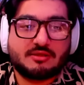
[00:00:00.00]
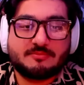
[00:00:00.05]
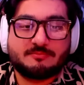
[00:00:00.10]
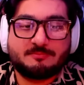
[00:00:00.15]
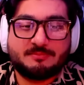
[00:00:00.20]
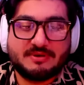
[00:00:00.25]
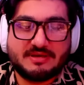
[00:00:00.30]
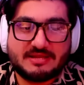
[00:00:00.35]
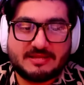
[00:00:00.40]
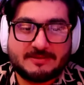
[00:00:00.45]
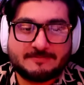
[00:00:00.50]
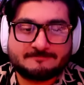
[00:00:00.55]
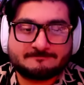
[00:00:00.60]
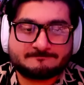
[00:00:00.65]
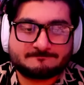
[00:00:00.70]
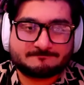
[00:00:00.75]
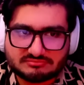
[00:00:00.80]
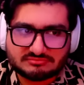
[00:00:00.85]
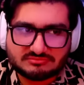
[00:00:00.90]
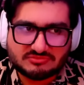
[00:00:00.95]
But
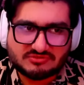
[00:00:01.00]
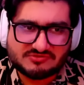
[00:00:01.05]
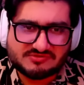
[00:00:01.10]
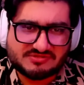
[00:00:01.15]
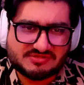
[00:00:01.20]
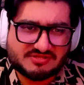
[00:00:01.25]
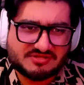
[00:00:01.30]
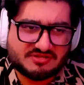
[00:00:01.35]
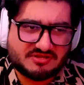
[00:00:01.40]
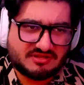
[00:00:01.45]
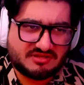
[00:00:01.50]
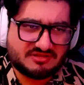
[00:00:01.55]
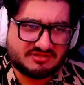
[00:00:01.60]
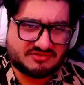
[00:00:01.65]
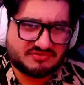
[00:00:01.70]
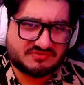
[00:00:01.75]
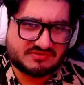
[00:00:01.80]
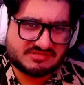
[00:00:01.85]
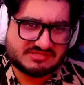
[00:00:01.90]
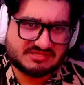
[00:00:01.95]
um, it was an
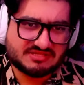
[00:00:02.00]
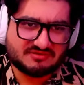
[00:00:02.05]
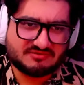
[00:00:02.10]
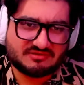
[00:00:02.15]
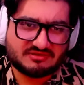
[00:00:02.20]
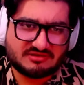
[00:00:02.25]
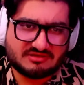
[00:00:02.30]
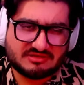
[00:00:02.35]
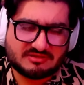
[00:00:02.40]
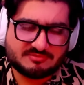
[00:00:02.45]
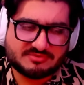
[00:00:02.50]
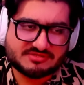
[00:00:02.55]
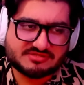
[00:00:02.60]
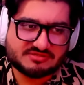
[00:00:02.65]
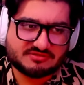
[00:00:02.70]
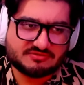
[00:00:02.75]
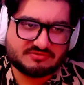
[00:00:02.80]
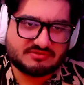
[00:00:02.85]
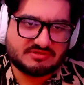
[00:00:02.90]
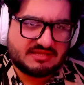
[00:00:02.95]
interesting little
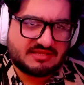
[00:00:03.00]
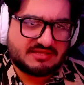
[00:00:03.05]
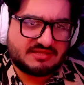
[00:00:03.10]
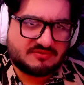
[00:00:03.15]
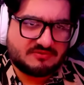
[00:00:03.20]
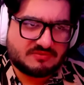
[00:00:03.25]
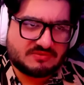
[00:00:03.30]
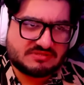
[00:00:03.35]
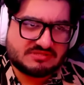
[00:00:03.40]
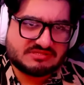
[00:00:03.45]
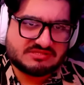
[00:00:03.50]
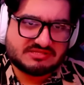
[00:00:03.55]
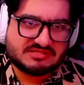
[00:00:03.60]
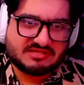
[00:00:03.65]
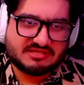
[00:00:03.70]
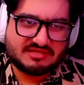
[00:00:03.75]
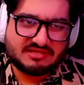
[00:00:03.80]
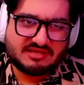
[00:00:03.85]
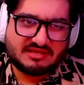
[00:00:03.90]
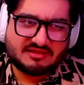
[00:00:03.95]
episode. It was uh,
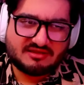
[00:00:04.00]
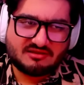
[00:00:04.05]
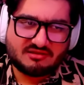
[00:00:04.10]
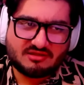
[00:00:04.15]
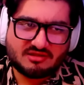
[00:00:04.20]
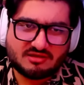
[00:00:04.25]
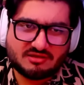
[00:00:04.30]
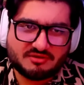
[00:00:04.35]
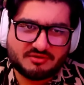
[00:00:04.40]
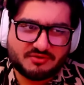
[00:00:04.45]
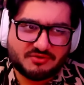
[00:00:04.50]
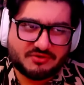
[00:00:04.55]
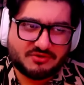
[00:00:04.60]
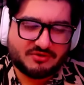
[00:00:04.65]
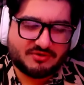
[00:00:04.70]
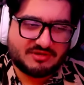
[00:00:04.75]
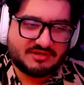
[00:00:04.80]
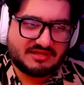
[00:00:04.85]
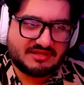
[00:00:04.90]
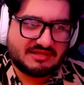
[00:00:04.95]
it had a lot going
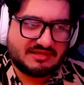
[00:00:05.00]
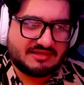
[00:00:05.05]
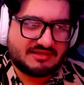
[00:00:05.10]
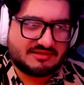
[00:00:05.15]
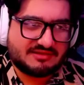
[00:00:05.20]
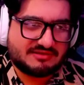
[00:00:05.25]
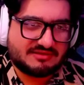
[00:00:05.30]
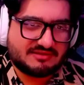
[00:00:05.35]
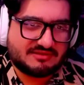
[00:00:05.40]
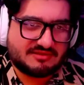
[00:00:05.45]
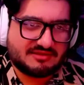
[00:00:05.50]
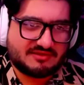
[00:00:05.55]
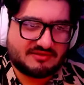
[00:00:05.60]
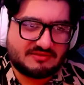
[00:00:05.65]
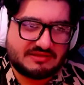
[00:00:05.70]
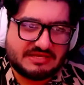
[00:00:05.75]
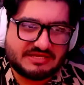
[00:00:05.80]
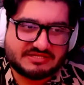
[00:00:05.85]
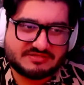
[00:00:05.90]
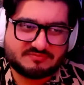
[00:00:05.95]
on. It had uh, the
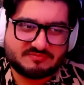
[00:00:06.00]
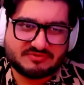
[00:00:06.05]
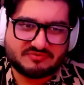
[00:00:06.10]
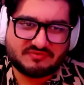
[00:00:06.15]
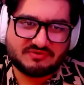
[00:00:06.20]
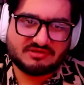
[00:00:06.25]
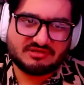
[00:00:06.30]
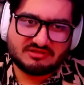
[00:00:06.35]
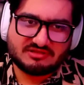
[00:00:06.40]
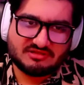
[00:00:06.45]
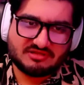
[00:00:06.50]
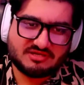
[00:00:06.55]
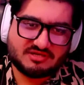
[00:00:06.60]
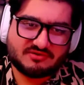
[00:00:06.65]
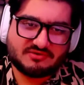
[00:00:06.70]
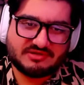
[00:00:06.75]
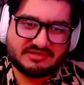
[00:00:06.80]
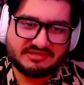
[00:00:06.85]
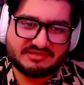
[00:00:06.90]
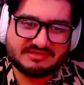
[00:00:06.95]
clash between
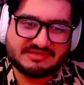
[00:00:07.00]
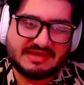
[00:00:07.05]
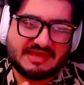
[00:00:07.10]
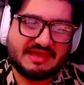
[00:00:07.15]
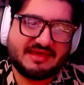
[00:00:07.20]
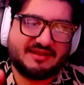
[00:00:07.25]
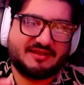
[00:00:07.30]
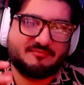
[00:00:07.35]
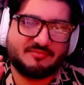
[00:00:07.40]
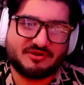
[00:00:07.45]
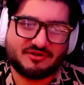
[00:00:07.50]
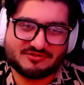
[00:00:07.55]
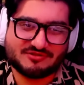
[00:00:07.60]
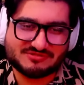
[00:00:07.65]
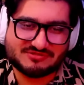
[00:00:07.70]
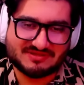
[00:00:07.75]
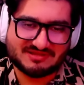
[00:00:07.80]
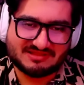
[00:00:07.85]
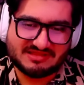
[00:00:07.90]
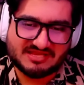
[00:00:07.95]
Clara and Dan, but
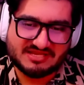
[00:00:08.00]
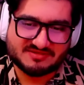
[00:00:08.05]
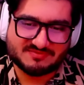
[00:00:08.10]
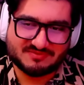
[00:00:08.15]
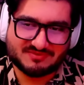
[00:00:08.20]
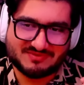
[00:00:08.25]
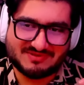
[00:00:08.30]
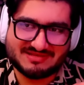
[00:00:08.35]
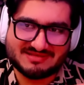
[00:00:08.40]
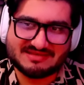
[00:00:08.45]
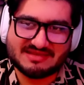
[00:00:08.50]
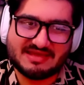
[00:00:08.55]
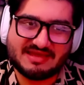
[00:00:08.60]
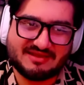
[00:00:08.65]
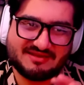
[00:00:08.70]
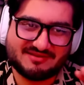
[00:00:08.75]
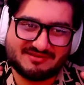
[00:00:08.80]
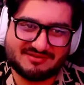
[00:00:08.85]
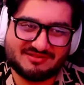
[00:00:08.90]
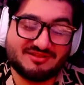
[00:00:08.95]
also the clash between Dan
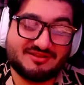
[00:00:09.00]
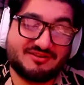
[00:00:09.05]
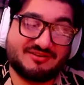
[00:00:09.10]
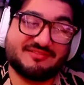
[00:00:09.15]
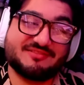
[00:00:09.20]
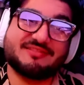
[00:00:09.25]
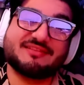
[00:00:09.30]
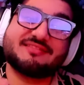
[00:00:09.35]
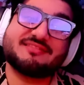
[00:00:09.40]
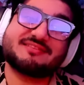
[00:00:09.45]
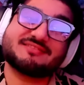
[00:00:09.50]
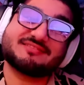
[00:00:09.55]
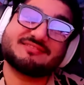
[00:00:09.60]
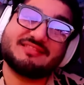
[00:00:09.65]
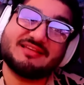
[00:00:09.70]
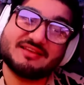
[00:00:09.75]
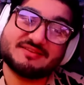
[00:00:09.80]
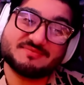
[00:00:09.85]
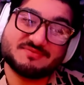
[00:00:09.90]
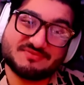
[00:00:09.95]
and Clara, and then a
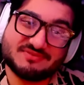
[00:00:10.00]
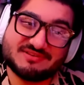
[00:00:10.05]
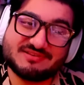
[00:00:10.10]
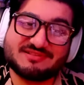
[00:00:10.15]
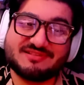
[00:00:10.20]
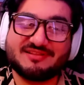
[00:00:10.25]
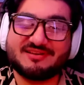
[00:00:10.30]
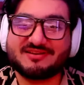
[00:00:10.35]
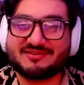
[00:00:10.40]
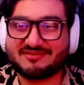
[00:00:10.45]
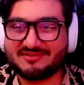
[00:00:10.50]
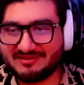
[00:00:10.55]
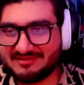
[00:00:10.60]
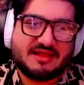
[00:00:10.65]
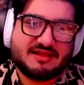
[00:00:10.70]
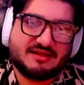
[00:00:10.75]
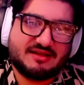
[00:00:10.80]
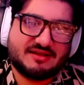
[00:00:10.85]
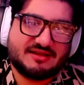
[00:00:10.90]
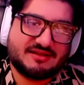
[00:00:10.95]
clash between Clara and
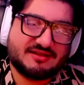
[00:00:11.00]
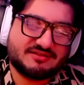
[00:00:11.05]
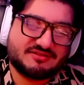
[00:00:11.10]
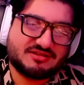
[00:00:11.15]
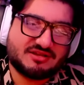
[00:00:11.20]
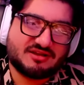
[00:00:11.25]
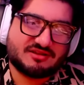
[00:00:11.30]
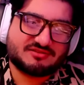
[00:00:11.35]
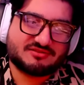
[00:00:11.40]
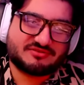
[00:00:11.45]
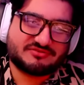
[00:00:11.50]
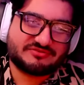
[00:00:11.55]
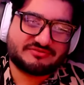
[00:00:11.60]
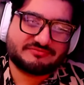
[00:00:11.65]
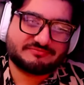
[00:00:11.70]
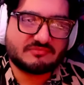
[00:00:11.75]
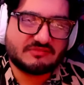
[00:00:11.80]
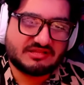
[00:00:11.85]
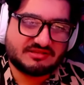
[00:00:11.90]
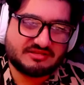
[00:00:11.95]
uh, Doctor,
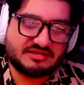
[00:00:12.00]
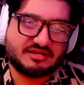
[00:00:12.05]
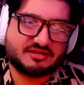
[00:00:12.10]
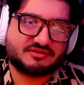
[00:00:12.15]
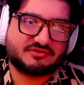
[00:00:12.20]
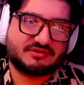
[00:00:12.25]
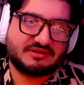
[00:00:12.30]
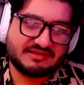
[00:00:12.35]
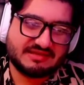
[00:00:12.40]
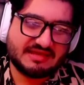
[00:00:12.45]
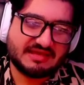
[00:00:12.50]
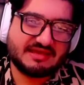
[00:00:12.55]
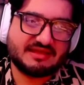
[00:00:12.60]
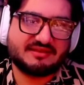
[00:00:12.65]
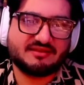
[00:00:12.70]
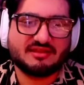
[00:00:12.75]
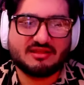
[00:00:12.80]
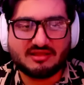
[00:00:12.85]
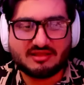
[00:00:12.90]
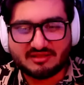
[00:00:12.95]
Doctor and
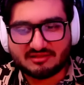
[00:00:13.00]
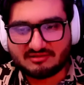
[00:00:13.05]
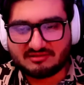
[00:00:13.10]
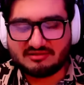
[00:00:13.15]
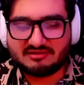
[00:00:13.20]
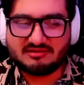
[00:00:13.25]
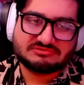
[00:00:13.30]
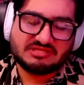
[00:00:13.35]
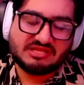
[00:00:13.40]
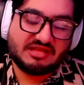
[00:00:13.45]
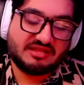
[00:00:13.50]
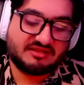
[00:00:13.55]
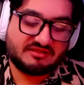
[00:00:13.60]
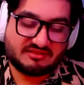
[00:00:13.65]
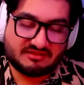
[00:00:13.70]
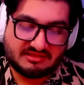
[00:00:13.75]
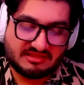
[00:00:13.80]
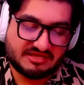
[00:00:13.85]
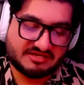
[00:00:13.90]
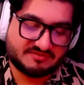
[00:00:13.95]
Dan it had the
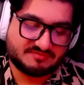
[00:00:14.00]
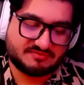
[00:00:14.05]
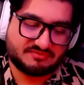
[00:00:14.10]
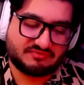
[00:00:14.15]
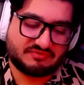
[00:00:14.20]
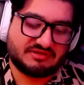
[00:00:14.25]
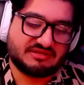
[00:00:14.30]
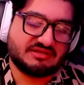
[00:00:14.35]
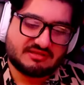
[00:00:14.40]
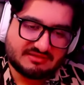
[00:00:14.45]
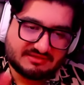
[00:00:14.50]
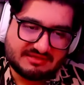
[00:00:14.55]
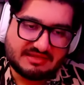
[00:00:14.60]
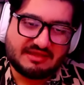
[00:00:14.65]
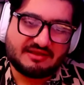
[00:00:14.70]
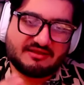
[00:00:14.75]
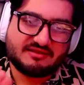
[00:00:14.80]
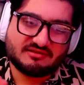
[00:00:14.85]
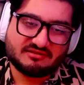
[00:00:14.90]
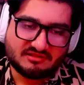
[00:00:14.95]
clash between
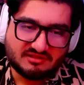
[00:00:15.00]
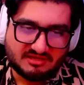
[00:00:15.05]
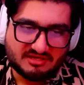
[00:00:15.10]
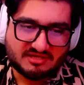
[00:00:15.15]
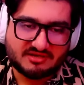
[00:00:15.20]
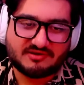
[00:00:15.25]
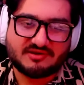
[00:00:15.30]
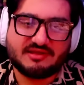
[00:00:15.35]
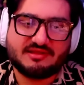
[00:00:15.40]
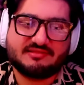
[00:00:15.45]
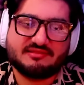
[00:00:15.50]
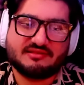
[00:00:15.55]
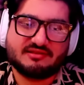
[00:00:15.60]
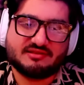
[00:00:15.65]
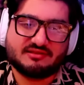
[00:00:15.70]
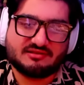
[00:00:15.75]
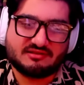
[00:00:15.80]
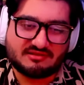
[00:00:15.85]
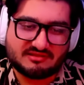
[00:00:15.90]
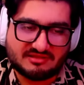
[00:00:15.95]
Dan and Clara, and
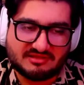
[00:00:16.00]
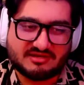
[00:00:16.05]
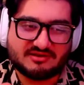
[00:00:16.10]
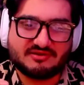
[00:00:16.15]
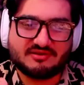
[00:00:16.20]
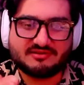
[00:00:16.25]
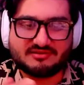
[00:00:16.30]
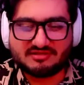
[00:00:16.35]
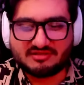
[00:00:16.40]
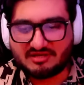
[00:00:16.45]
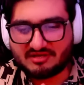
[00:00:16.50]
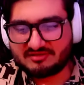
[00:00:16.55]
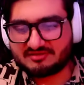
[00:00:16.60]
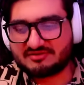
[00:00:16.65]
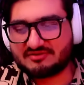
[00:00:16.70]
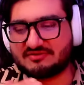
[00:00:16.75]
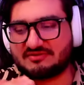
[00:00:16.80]
then Clara and Doctor,